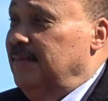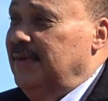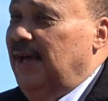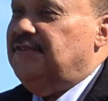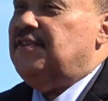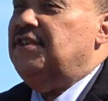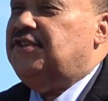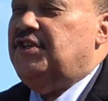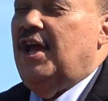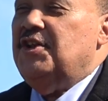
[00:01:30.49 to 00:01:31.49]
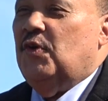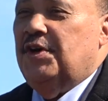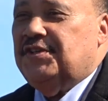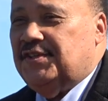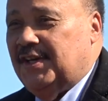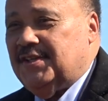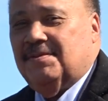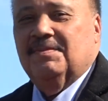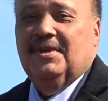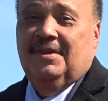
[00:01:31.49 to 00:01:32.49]
Now, since January
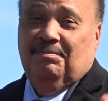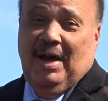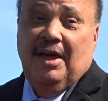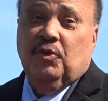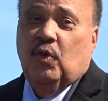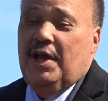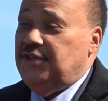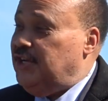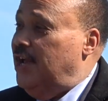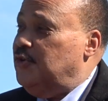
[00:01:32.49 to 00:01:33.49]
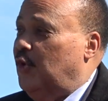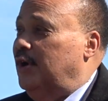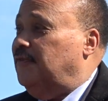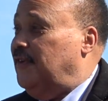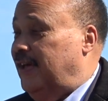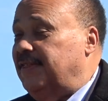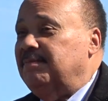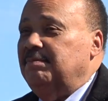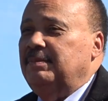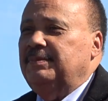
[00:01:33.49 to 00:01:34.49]
6th, by the way, January 5th,
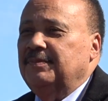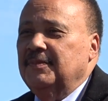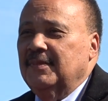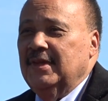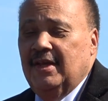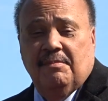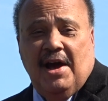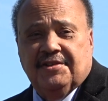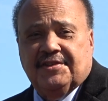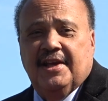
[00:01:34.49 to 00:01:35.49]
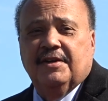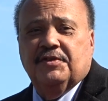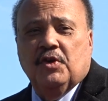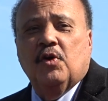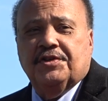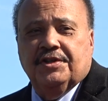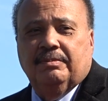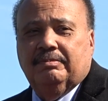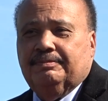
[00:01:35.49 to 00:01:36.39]
in my state of Georgia,